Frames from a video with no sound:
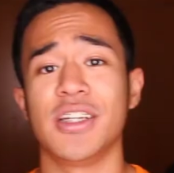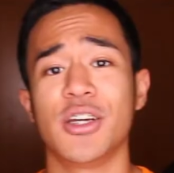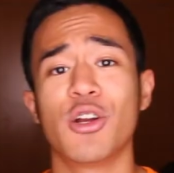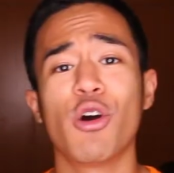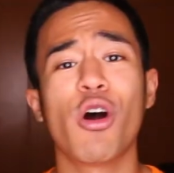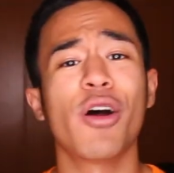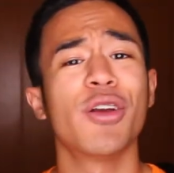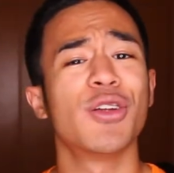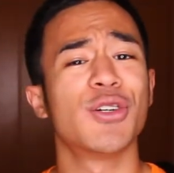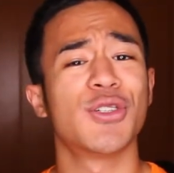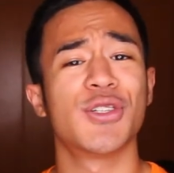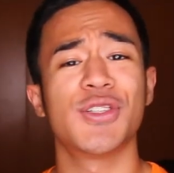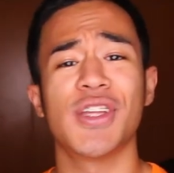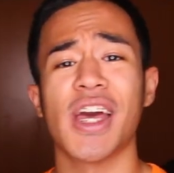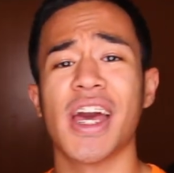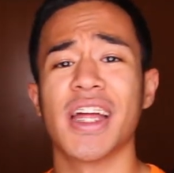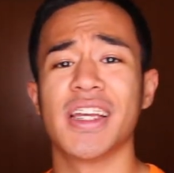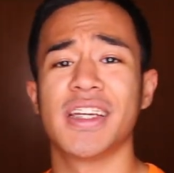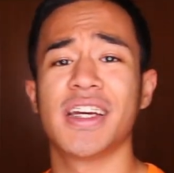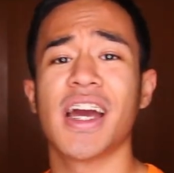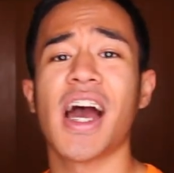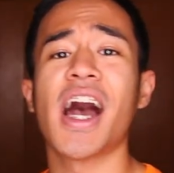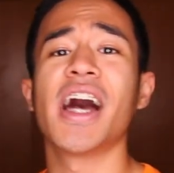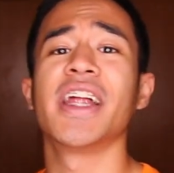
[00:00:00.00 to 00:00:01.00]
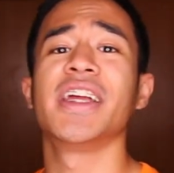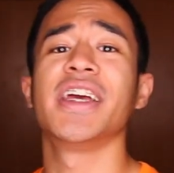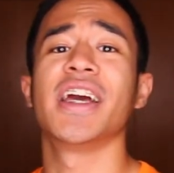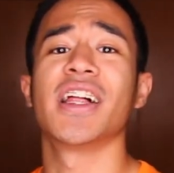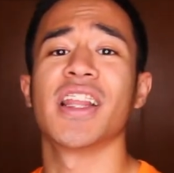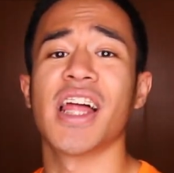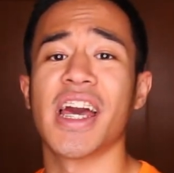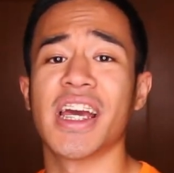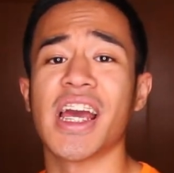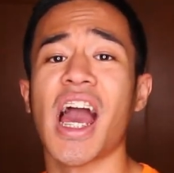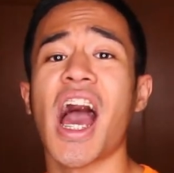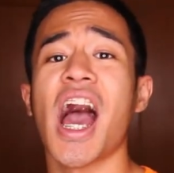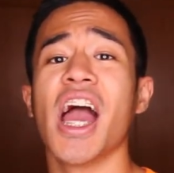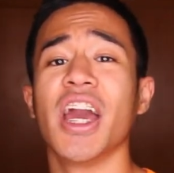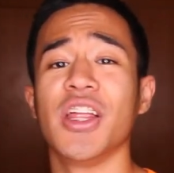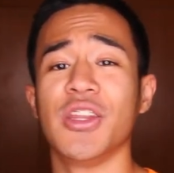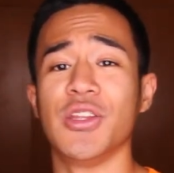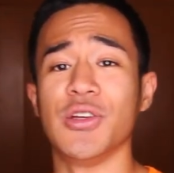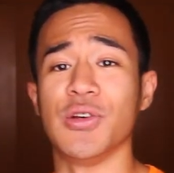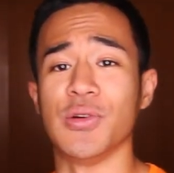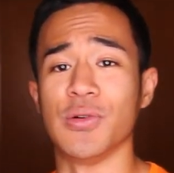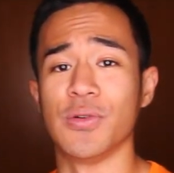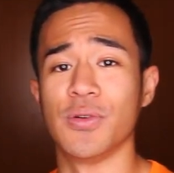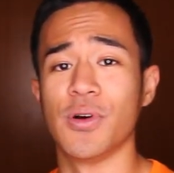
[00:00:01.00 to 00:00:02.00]
You don't understand Kanye like I
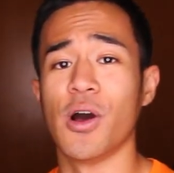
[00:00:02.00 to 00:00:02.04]
do,